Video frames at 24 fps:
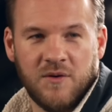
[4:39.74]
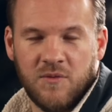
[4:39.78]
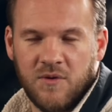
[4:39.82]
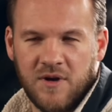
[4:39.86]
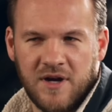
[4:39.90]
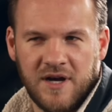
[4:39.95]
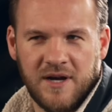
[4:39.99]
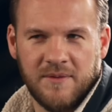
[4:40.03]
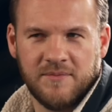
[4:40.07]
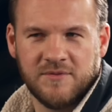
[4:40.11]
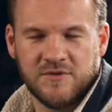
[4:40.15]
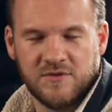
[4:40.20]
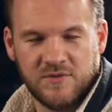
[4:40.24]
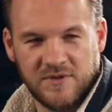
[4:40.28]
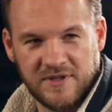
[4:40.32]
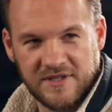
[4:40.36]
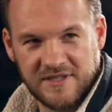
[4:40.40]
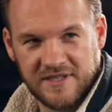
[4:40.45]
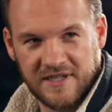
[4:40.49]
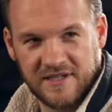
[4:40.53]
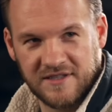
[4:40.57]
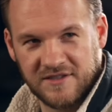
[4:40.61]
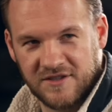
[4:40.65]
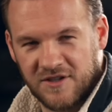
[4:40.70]
what happened 20
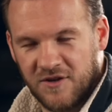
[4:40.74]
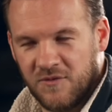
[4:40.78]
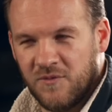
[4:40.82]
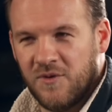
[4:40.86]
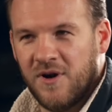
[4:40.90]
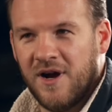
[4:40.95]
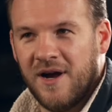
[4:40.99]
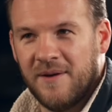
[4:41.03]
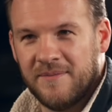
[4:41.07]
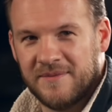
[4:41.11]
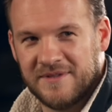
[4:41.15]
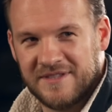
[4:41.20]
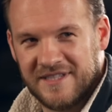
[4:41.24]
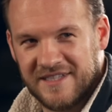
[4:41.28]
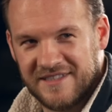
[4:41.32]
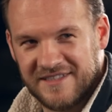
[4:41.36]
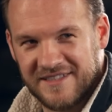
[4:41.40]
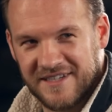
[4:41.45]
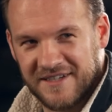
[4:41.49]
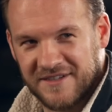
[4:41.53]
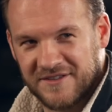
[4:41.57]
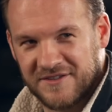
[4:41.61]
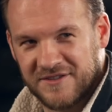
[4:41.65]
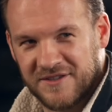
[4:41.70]
seconds ago? What happened 10
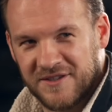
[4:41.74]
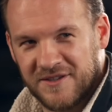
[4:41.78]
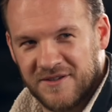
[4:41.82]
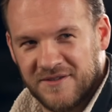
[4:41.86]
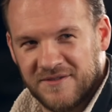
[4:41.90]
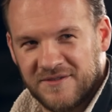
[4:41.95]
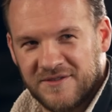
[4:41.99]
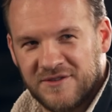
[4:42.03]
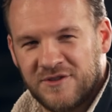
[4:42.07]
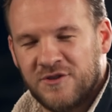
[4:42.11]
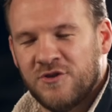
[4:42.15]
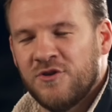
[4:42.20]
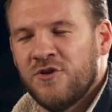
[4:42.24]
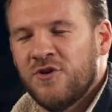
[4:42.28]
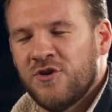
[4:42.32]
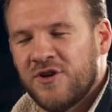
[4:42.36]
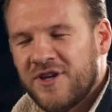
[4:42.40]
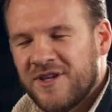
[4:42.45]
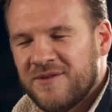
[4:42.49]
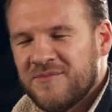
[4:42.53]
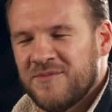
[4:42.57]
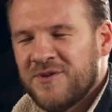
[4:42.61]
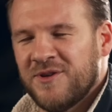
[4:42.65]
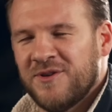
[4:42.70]
seconds ago? You're
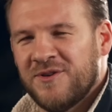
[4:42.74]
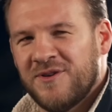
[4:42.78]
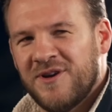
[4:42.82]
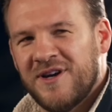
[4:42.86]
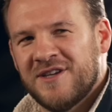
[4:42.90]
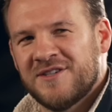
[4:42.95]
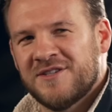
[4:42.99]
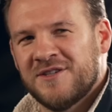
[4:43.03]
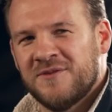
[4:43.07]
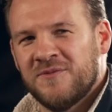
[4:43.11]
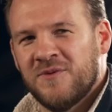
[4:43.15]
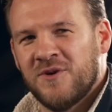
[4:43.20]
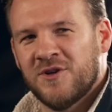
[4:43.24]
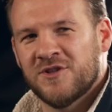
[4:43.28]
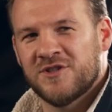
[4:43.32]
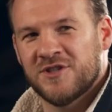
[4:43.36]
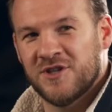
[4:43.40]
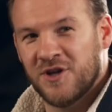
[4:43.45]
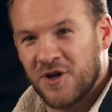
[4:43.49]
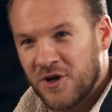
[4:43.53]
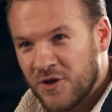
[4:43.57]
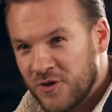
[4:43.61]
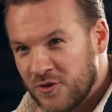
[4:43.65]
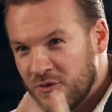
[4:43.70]
looking, but you're not actually watching.
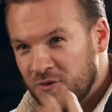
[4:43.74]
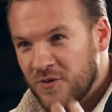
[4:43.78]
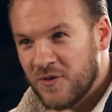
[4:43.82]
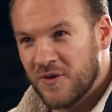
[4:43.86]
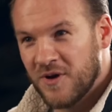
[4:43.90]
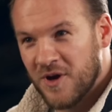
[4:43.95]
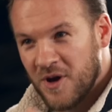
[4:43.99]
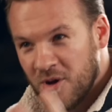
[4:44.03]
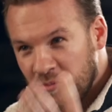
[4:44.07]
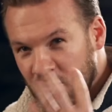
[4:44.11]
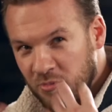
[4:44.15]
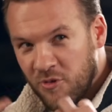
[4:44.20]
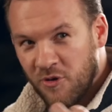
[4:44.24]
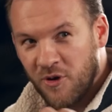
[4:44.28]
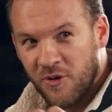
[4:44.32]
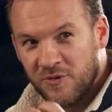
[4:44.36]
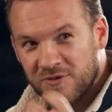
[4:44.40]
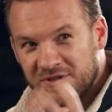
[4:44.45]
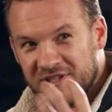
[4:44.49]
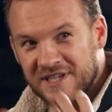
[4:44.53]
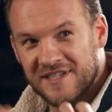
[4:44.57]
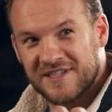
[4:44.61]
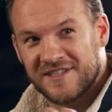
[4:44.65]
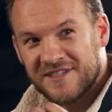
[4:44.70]
Are you
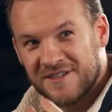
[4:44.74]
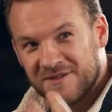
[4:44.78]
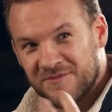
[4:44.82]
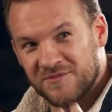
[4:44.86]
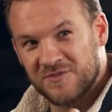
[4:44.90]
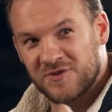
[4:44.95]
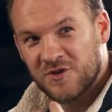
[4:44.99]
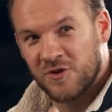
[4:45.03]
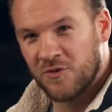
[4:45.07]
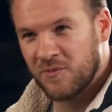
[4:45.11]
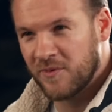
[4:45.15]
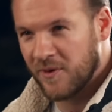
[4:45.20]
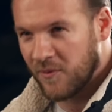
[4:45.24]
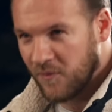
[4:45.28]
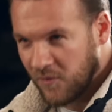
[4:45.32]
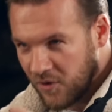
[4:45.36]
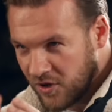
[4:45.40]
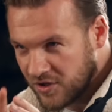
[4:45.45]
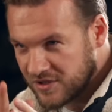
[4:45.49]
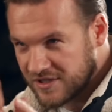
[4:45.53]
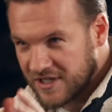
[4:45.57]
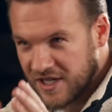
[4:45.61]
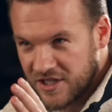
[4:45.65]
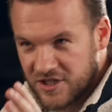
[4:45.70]
processing and absorbing
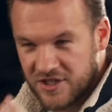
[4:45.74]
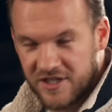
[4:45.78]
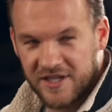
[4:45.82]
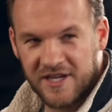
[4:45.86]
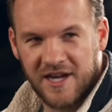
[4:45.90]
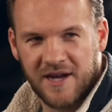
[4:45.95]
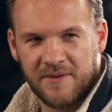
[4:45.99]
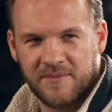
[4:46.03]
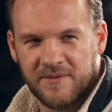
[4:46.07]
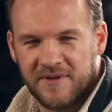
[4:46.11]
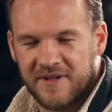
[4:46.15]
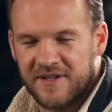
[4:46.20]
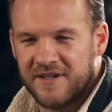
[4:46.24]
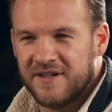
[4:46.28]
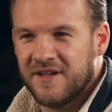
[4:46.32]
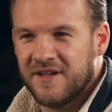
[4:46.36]
what's actually happening?